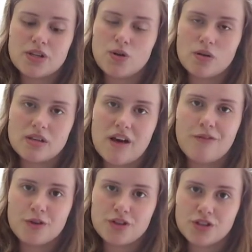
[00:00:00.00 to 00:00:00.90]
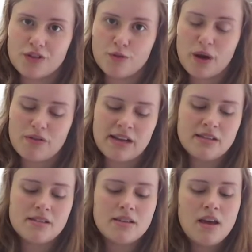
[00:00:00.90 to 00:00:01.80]
It's not tough, which is good for my
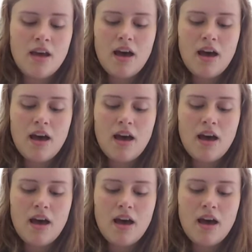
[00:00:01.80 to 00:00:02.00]
wrists.